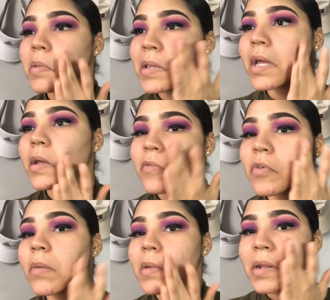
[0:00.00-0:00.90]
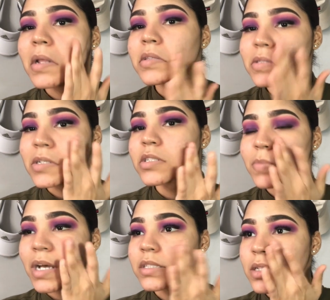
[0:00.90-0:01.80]
rub it into the
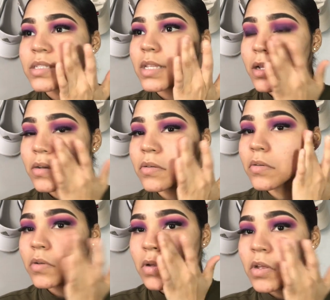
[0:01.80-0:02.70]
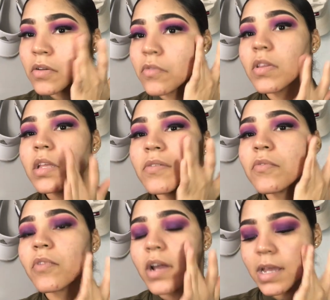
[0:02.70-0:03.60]
spots that's like really
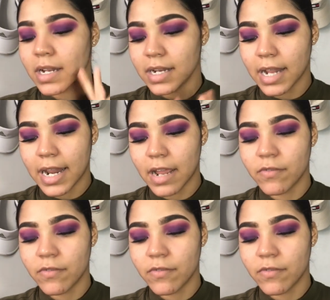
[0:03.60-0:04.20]
red and that I